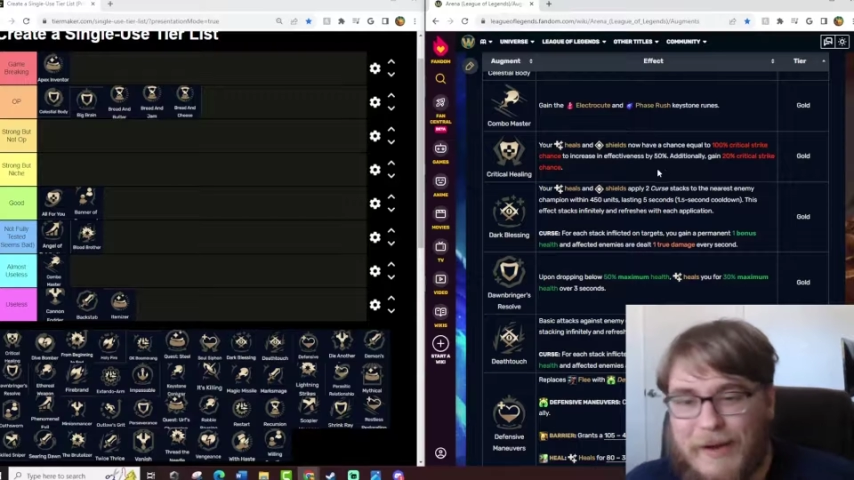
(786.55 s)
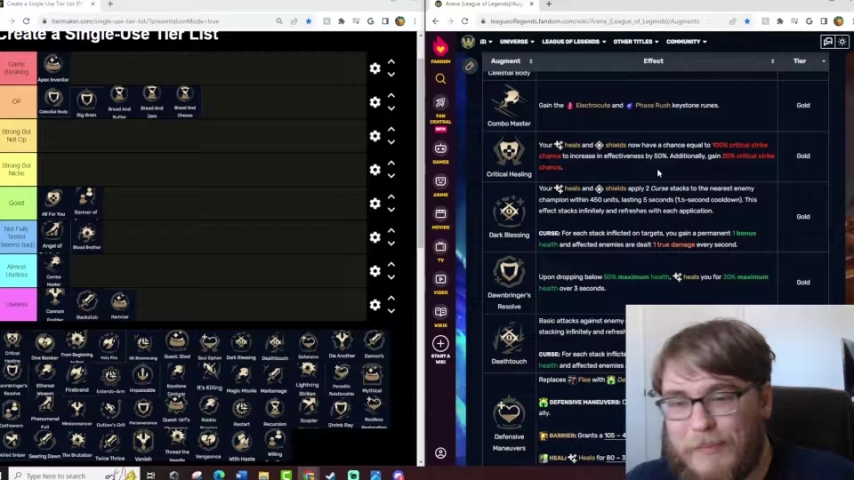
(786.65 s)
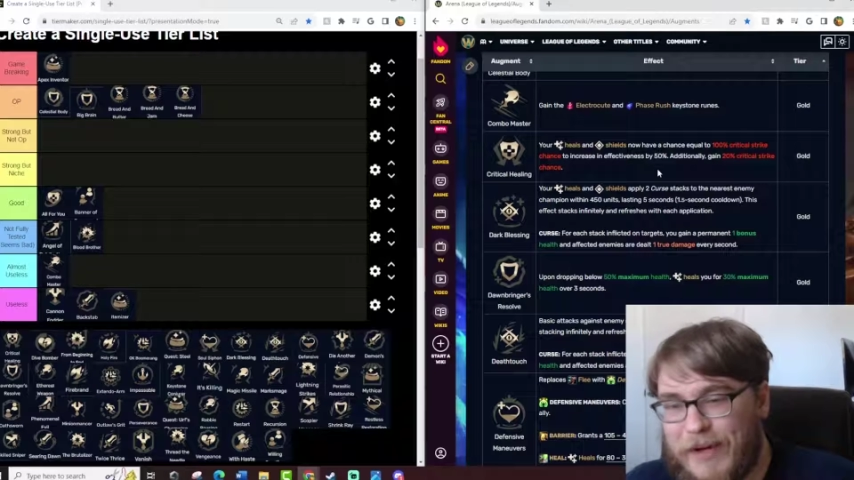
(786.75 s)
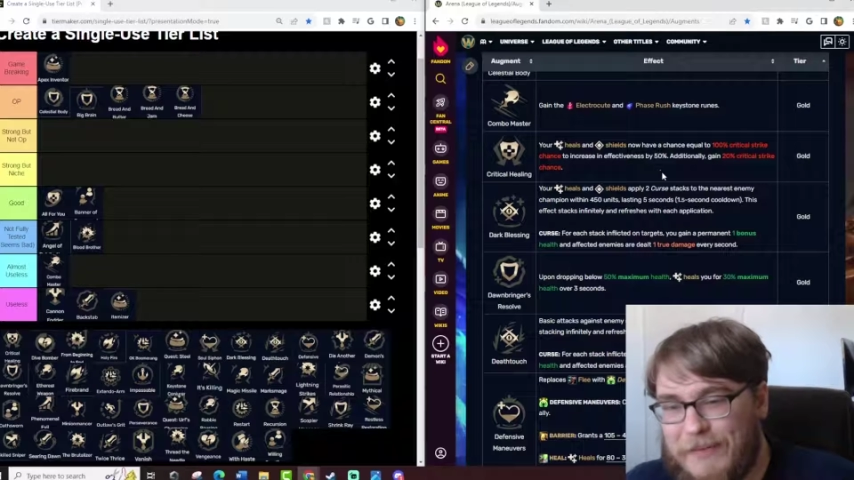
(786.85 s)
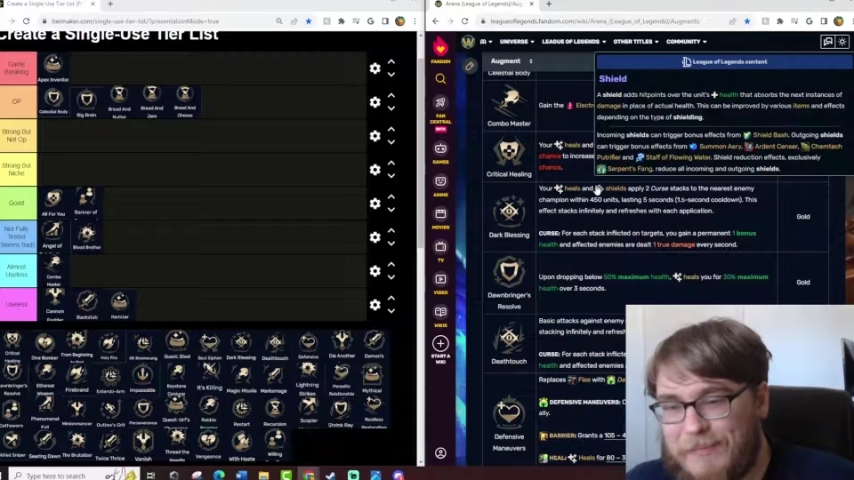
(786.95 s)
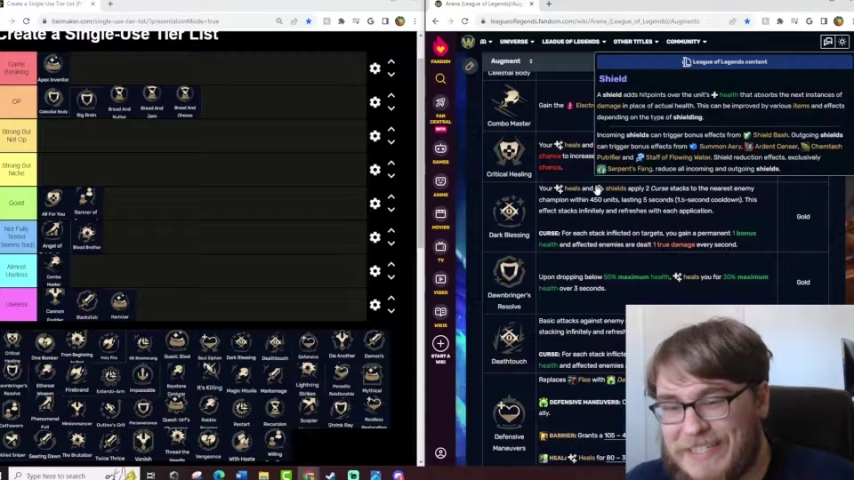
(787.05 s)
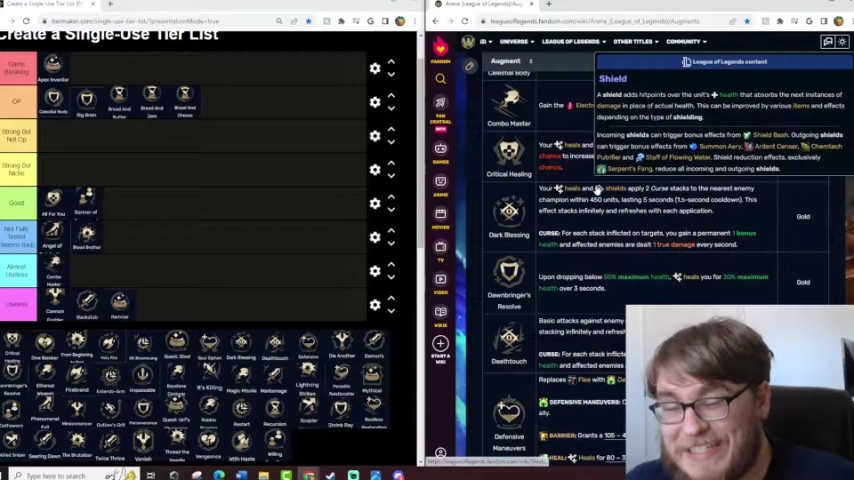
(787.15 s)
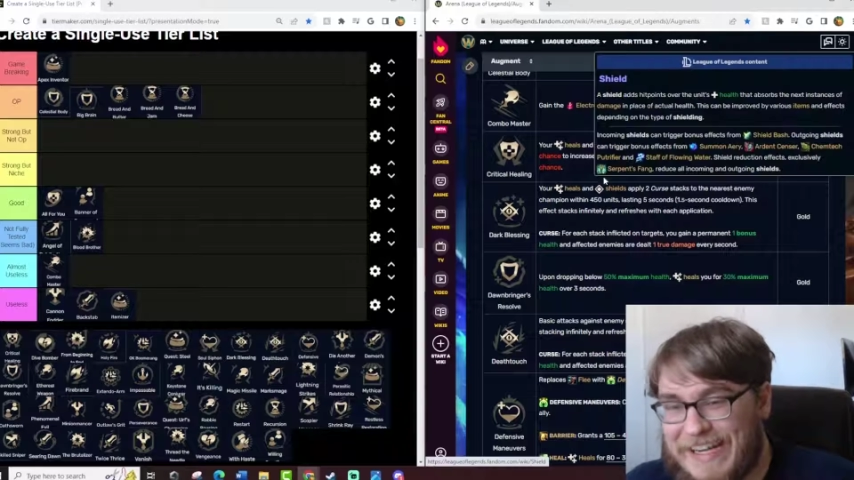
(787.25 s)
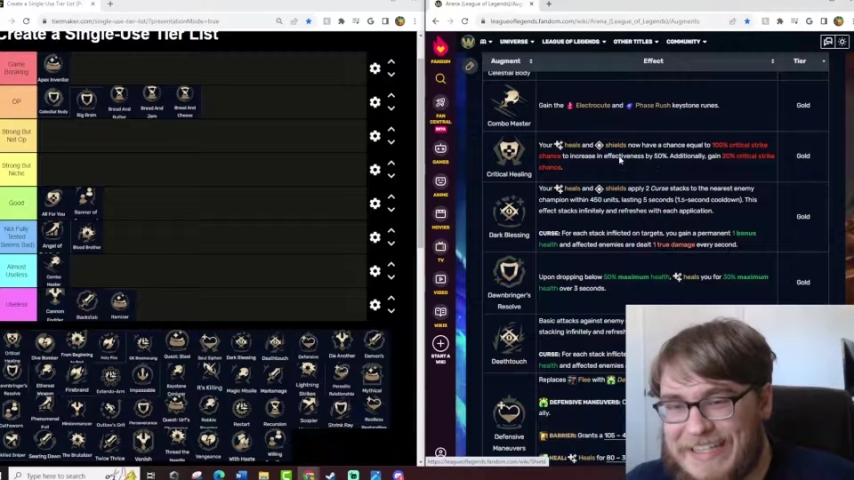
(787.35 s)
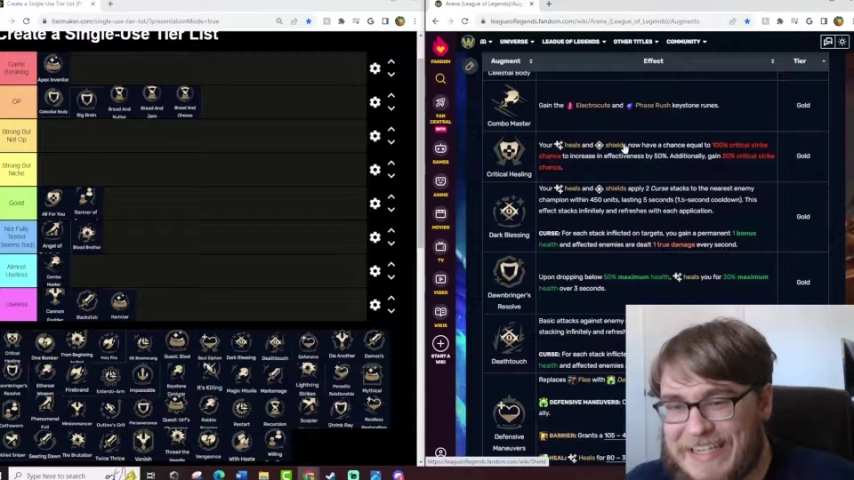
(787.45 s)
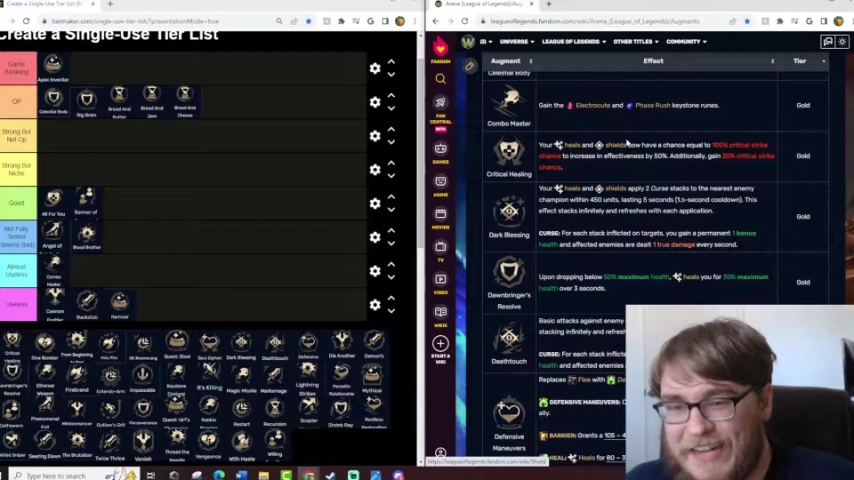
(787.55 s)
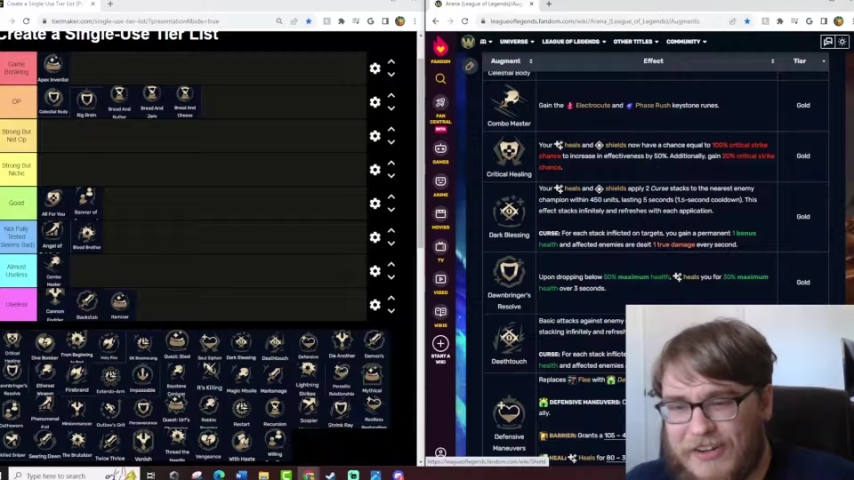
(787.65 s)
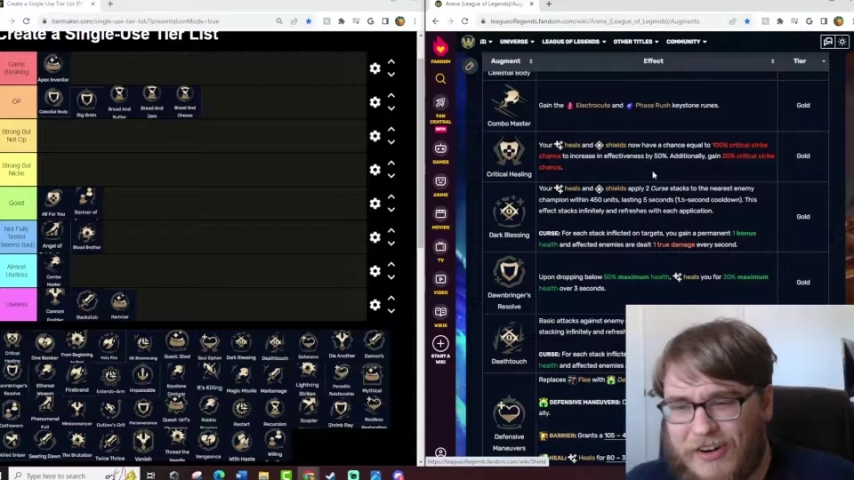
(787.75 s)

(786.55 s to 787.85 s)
But besides that, there